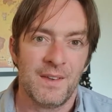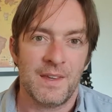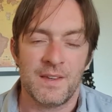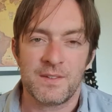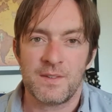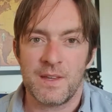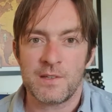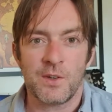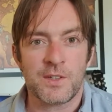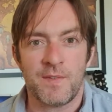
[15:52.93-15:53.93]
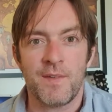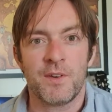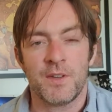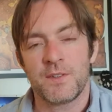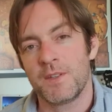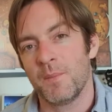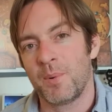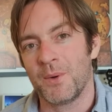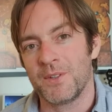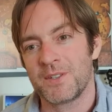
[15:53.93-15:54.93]
there's lots of evidence that
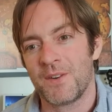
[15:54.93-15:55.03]
points